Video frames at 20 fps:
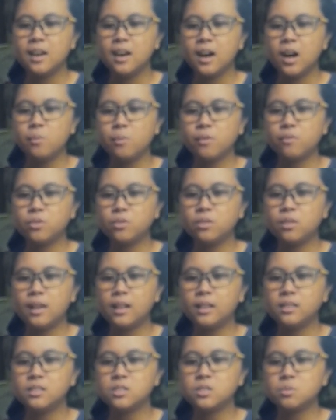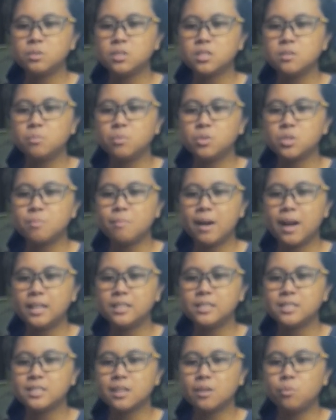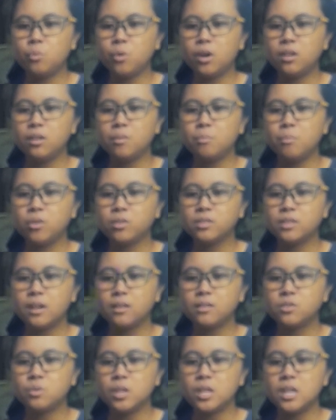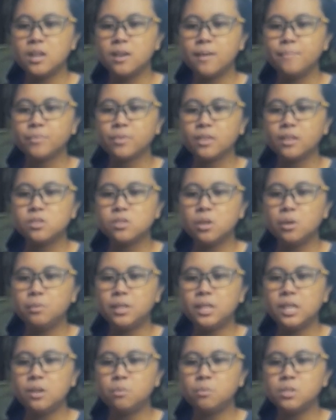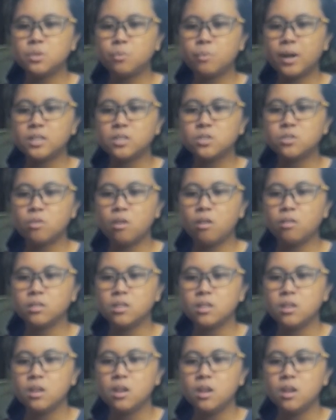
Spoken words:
However, the eldest was the most balanced one among the three, so he was quite strong.